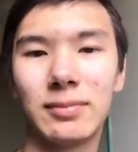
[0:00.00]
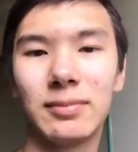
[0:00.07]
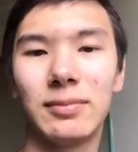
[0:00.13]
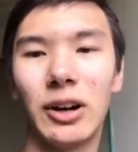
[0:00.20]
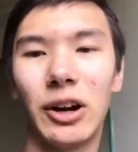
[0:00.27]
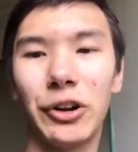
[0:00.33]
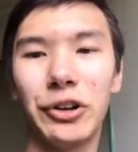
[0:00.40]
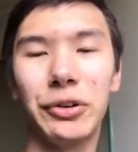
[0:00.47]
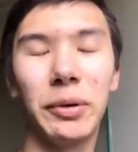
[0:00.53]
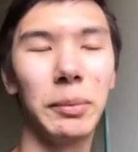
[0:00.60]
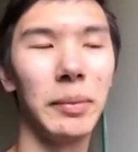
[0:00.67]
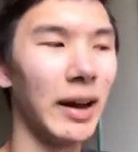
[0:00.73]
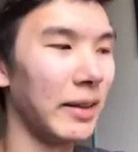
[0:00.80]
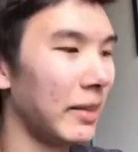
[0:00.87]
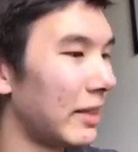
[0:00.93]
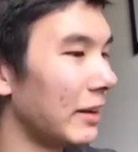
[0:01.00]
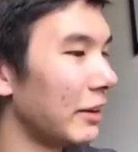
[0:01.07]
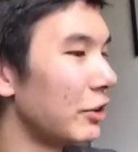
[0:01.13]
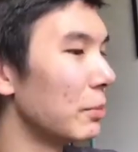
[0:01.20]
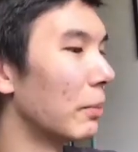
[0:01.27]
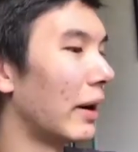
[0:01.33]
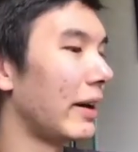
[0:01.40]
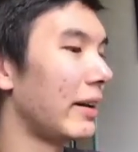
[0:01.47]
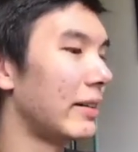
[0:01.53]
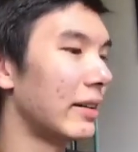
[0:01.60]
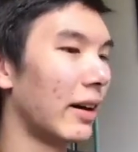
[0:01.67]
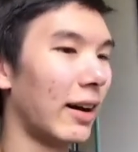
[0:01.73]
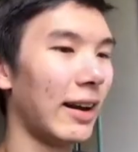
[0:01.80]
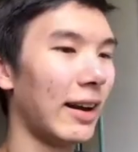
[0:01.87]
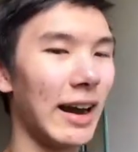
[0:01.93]
I think you might
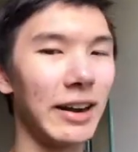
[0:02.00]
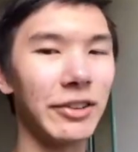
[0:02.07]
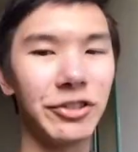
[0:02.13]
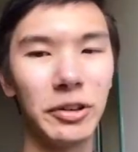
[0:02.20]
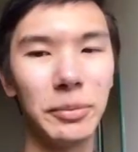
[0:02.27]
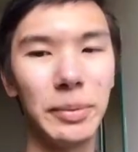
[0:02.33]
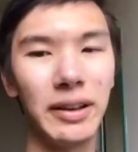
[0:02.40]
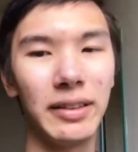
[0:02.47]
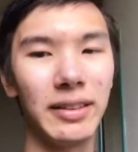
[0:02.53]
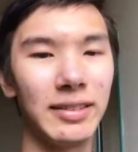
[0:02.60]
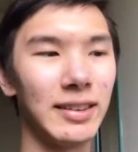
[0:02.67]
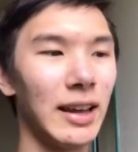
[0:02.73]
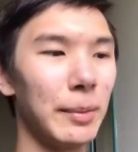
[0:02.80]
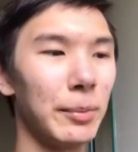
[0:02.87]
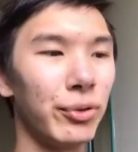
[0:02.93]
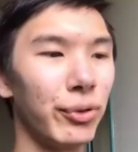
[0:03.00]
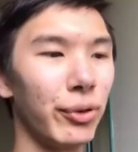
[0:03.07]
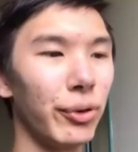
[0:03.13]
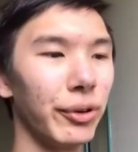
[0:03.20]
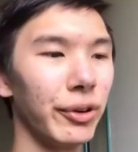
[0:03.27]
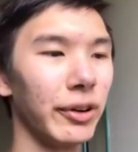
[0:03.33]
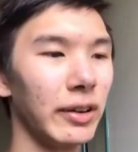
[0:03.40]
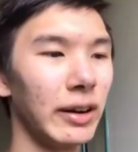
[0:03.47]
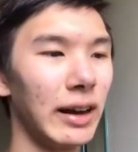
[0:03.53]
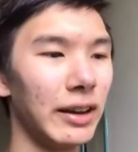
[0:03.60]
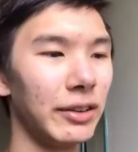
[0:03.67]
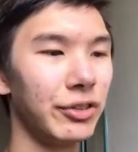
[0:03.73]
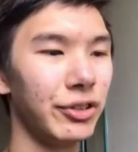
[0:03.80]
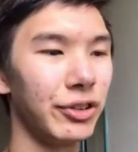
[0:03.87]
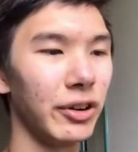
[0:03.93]
not actually be in the same folder
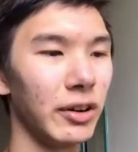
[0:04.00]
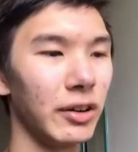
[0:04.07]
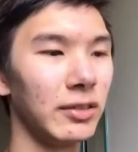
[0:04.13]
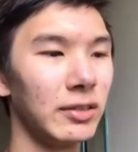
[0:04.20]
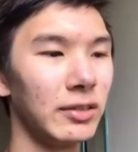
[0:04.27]
as your,